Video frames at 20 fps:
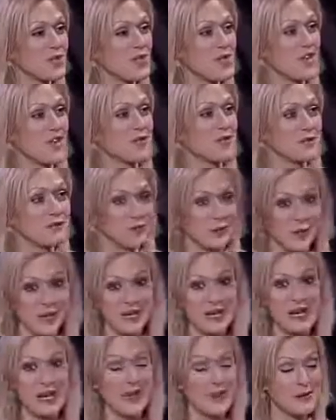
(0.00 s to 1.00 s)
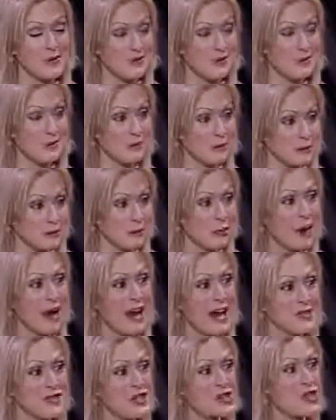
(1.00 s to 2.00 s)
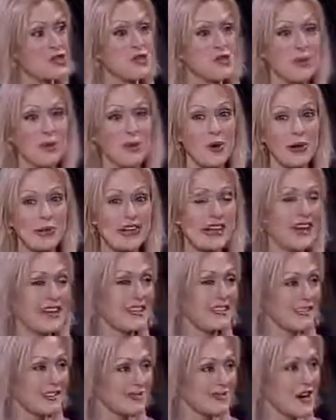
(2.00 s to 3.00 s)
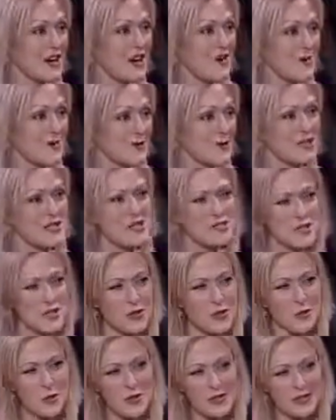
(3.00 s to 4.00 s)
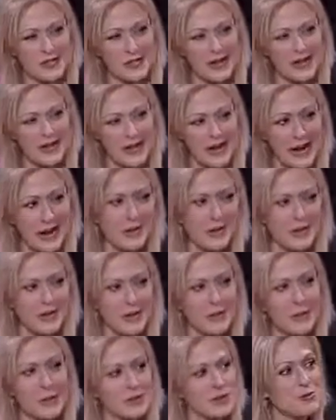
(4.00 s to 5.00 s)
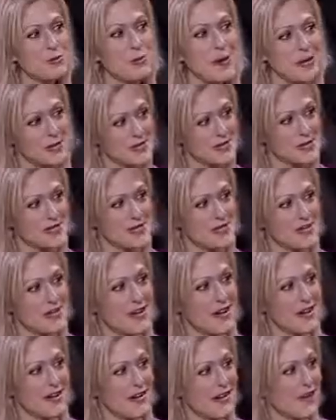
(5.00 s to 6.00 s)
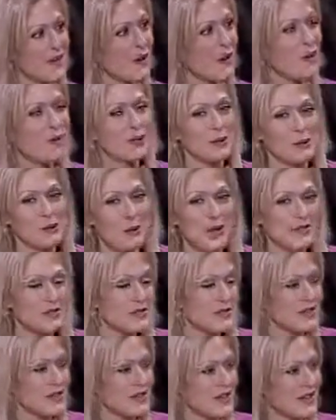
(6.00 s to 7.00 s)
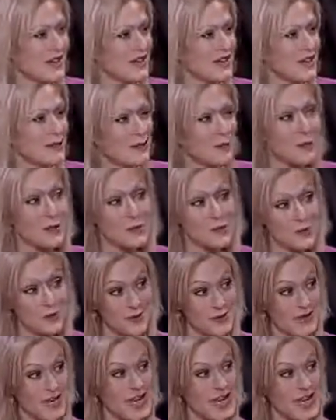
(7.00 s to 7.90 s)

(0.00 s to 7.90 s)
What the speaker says: that if you're gonna ration your organic dollars, these are the ones that carry the most pesticide. They call it a pesticide load.